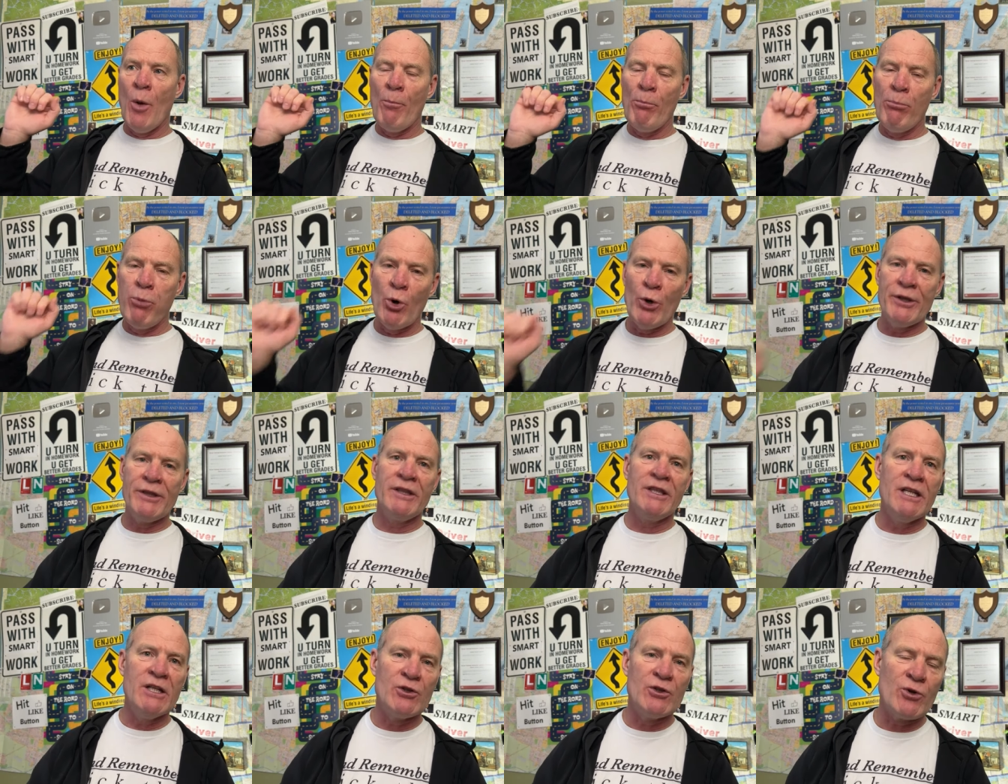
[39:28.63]
put
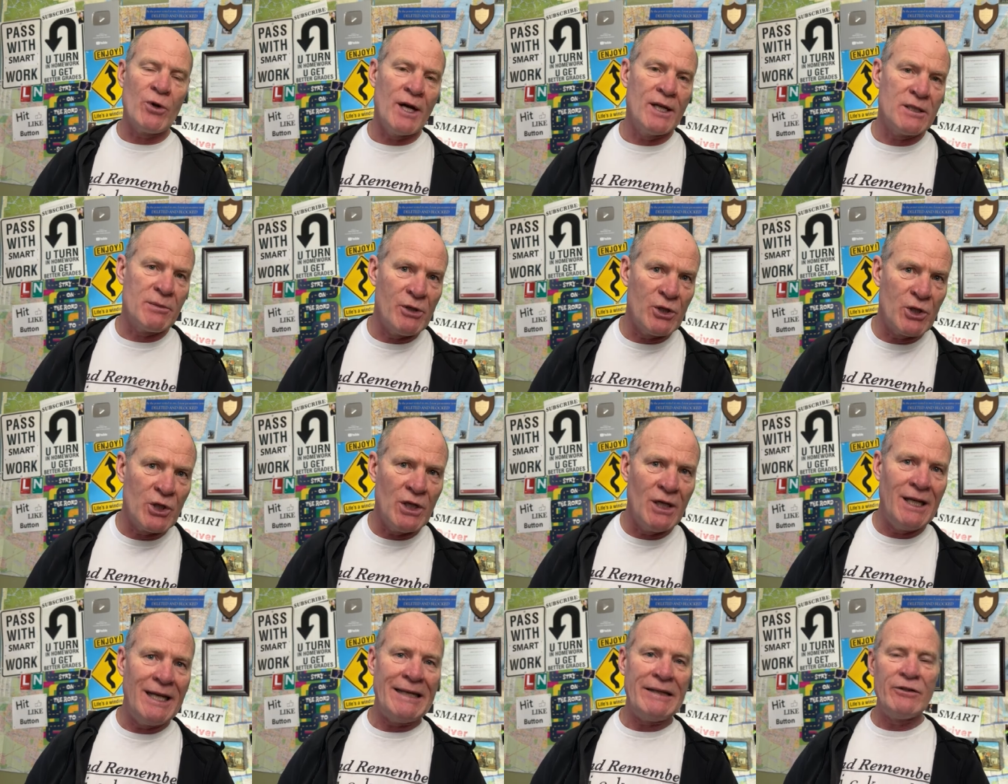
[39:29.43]
the
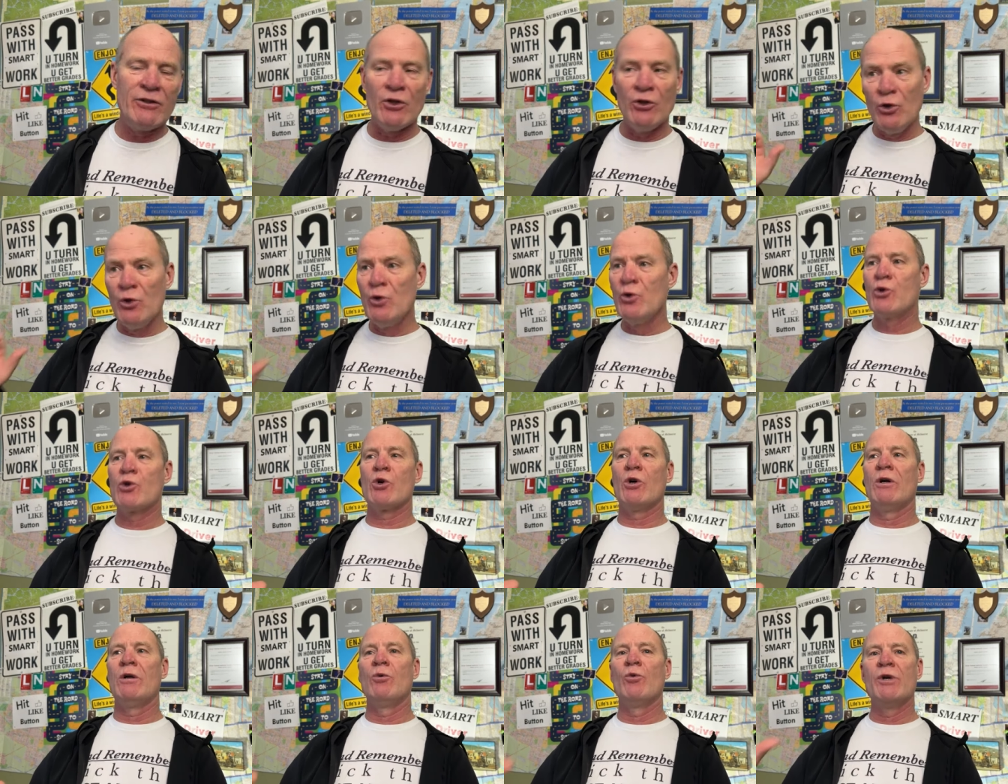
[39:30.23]
transmission into
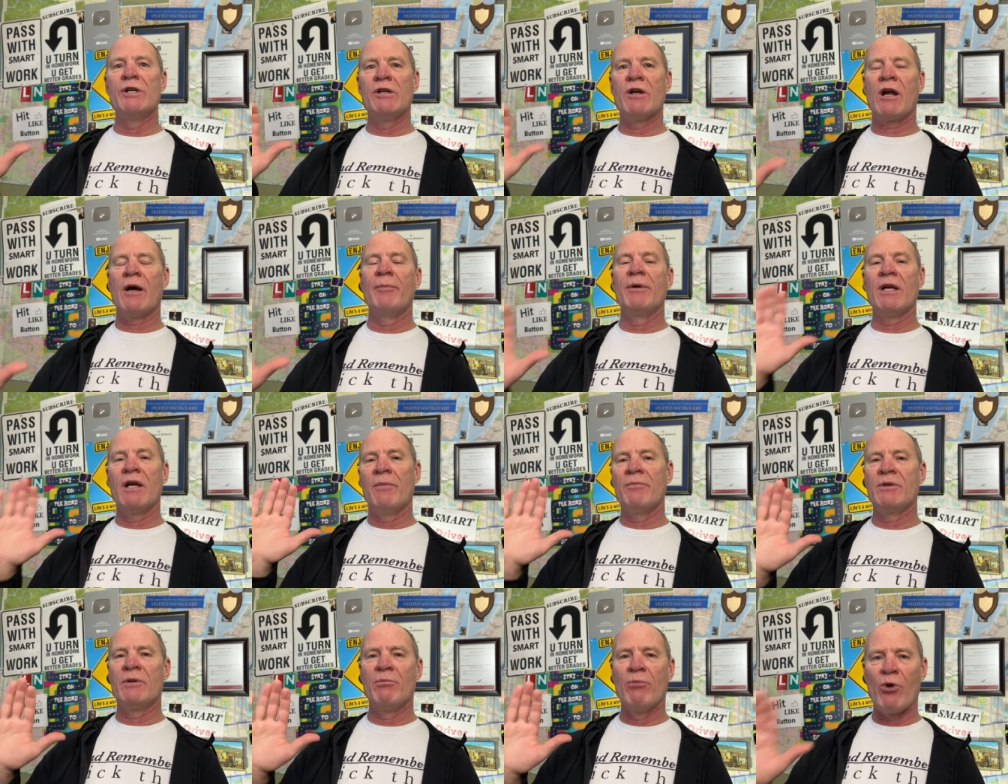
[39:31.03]
neutral when you're coming
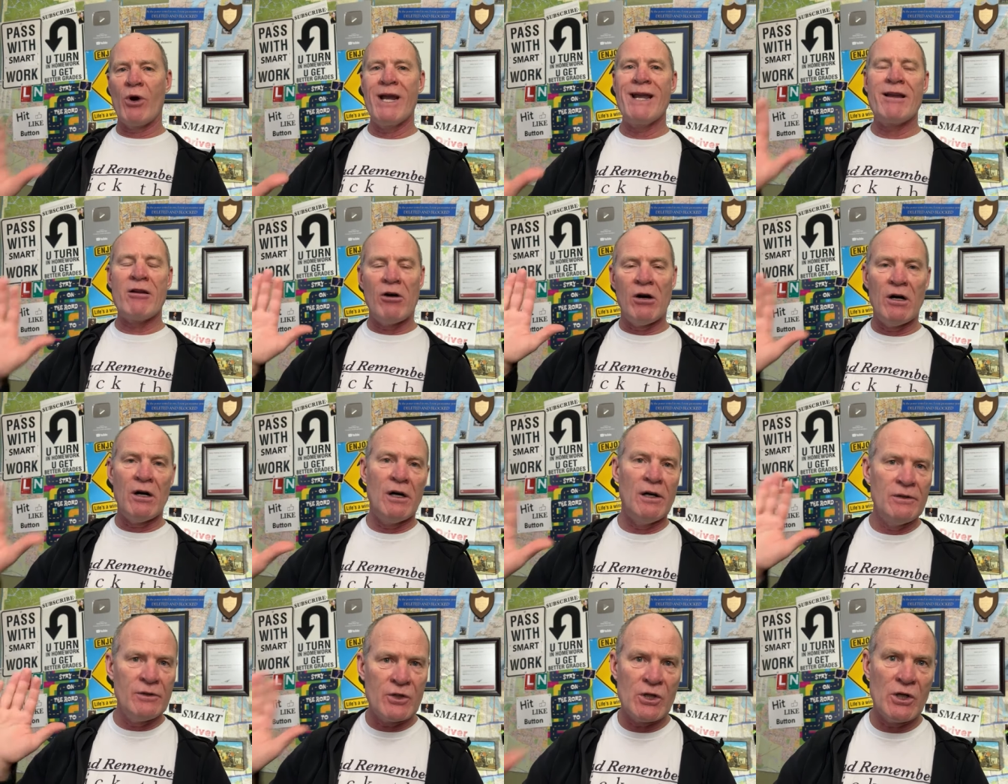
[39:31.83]
up to brake
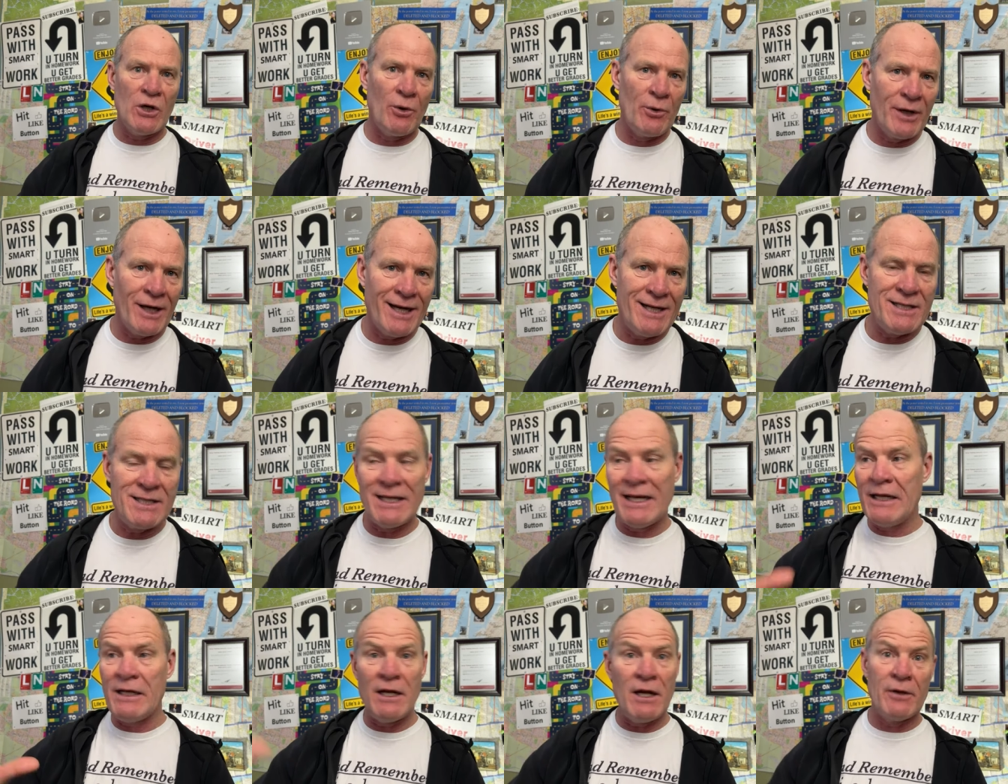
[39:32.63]
on snow and ice and
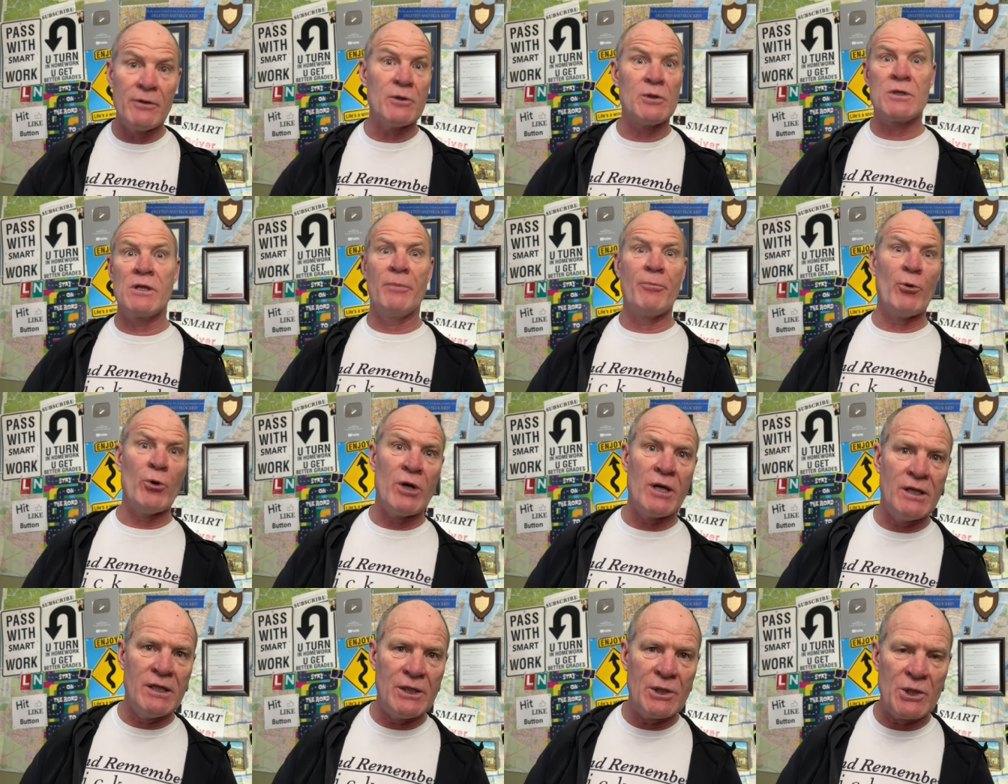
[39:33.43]
any other slippery
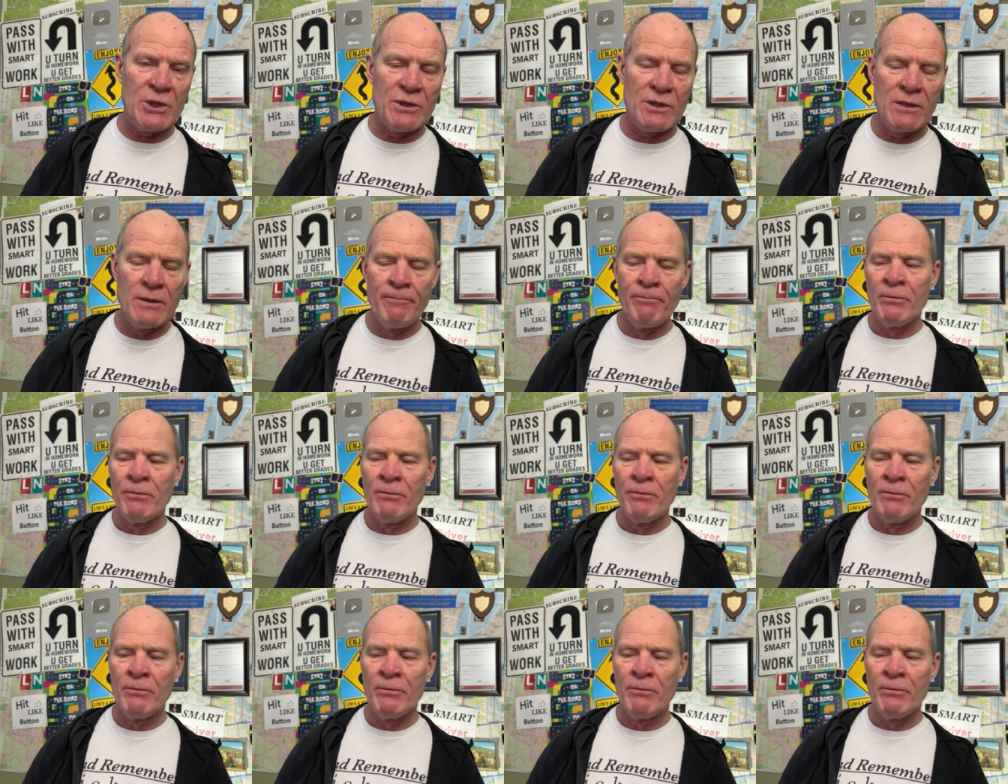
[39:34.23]
conditions.